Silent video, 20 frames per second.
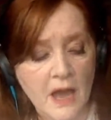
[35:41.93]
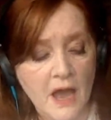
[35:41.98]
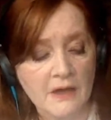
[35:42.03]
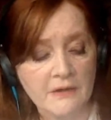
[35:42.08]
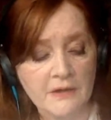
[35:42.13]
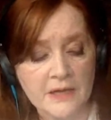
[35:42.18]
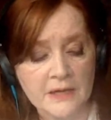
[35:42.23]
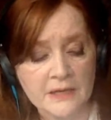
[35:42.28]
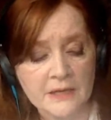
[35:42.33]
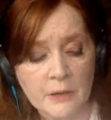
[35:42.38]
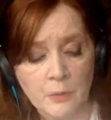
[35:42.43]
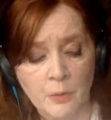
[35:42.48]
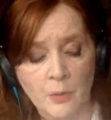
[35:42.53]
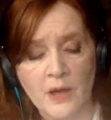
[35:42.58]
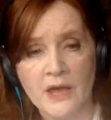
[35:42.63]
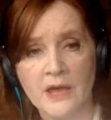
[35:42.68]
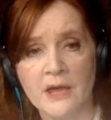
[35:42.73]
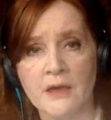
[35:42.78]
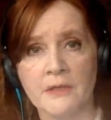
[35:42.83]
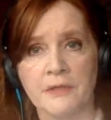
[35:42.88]
yeah, in
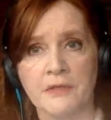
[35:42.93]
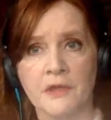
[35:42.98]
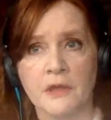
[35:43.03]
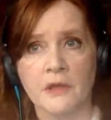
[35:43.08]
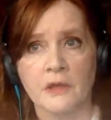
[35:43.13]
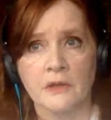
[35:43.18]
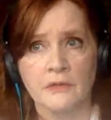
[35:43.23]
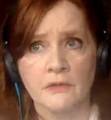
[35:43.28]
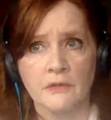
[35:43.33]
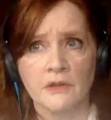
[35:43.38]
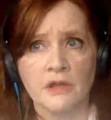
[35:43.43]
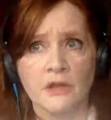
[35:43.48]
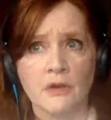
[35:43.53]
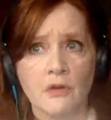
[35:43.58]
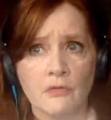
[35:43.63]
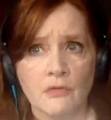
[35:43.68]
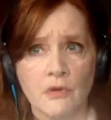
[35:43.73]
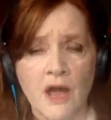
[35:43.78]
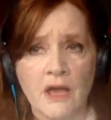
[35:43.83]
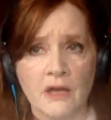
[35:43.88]
a way, I think
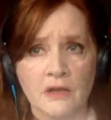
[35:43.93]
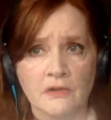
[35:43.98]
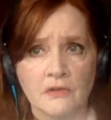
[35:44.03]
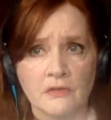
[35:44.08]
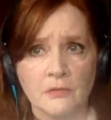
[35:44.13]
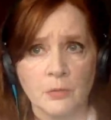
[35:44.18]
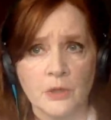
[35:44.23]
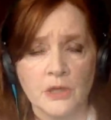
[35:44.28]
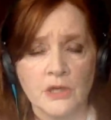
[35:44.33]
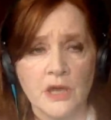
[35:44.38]
you're right.